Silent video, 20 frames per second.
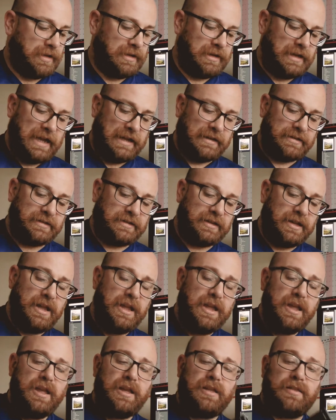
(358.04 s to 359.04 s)
lens,
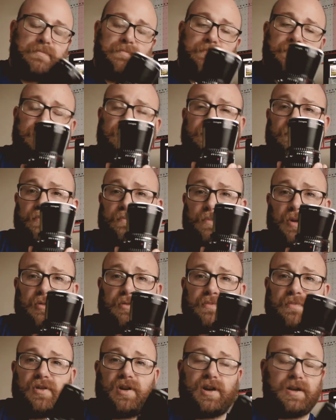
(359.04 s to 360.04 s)

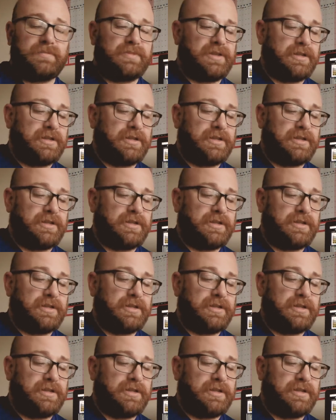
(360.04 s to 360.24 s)
both primes.